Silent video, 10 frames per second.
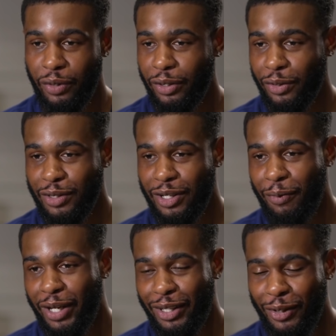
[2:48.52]
Ronaldo was like
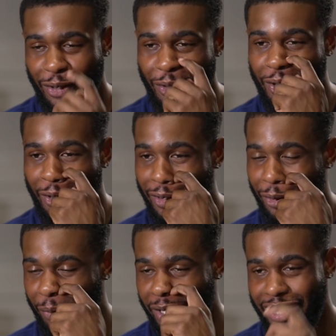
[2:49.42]
my idol. I know I
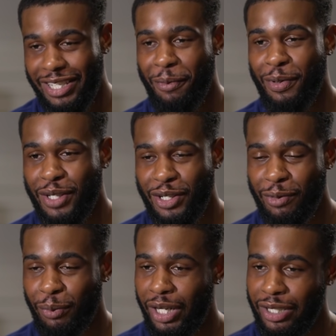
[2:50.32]
don't play in the same
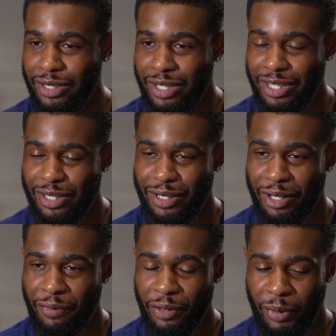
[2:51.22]
position, but I just
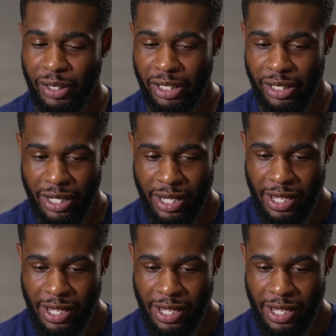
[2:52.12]
loved him. And then